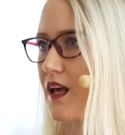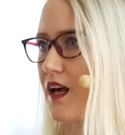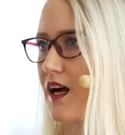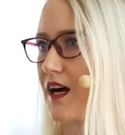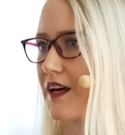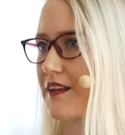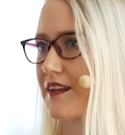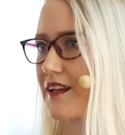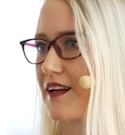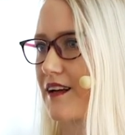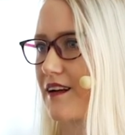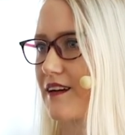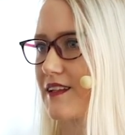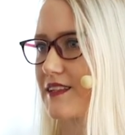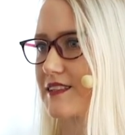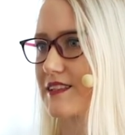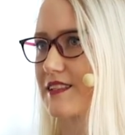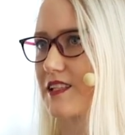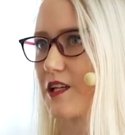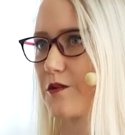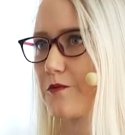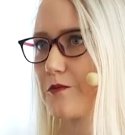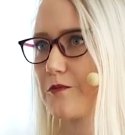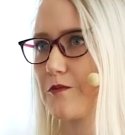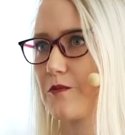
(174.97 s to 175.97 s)
And the last
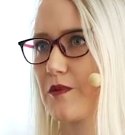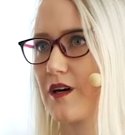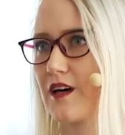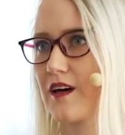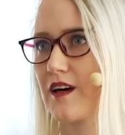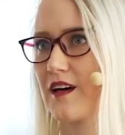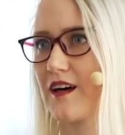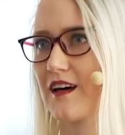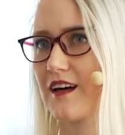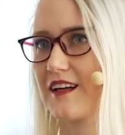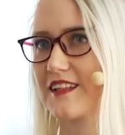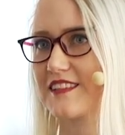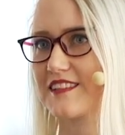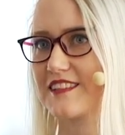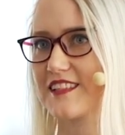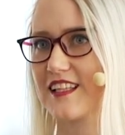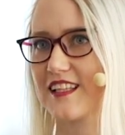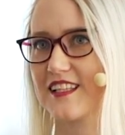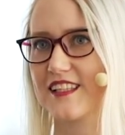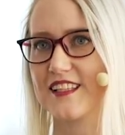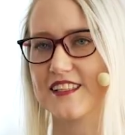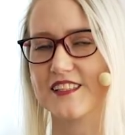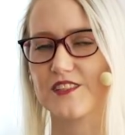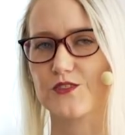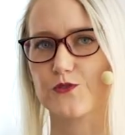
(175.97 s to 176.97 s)
time I
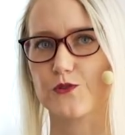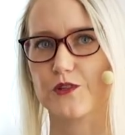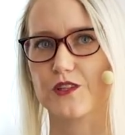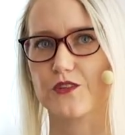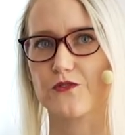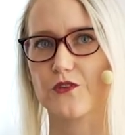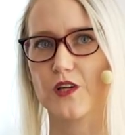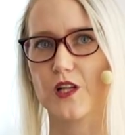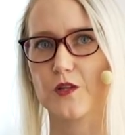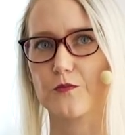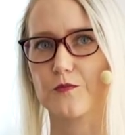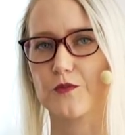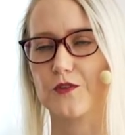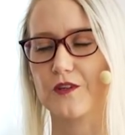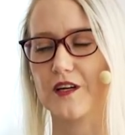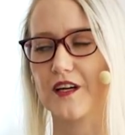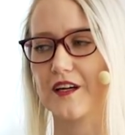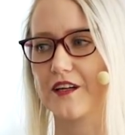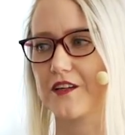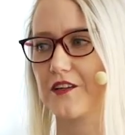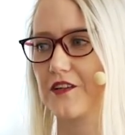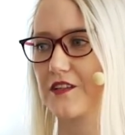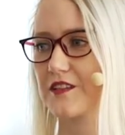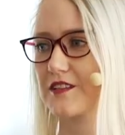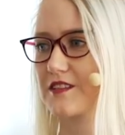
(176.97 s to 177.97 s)
said this to a developer, I
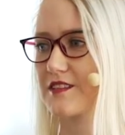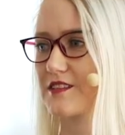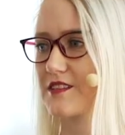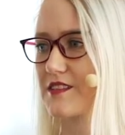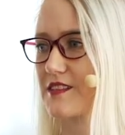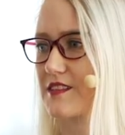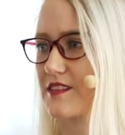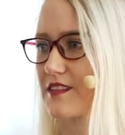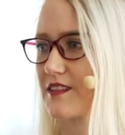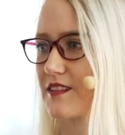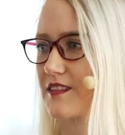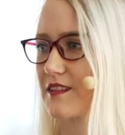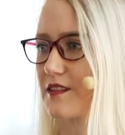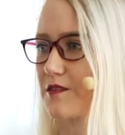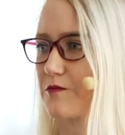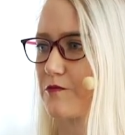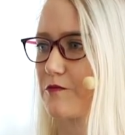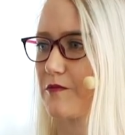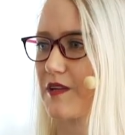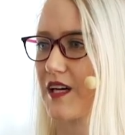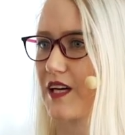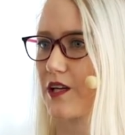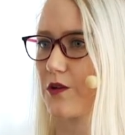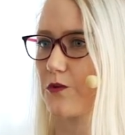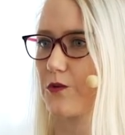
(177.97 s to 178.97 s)
got
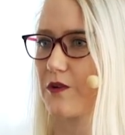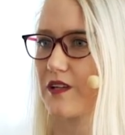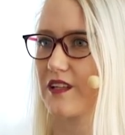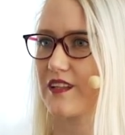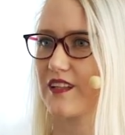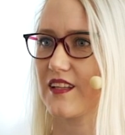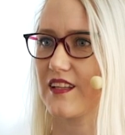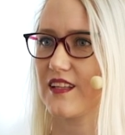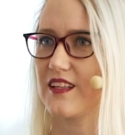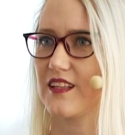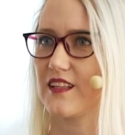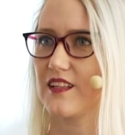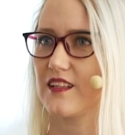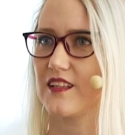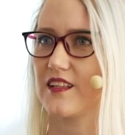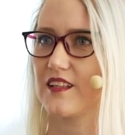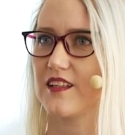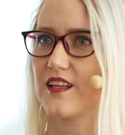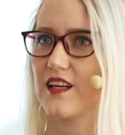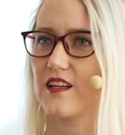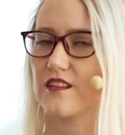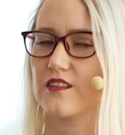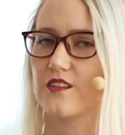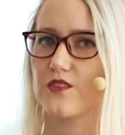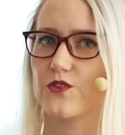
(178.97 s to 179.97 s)
back with,
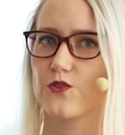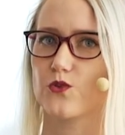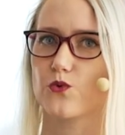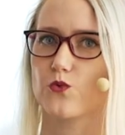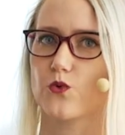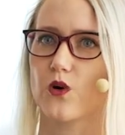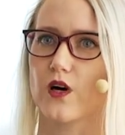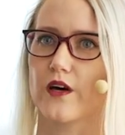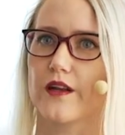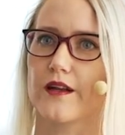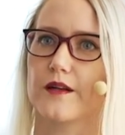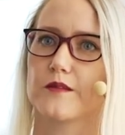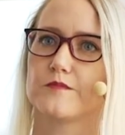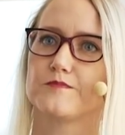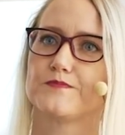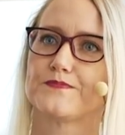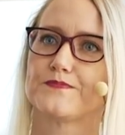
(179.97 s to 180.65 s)
yeah, to do what?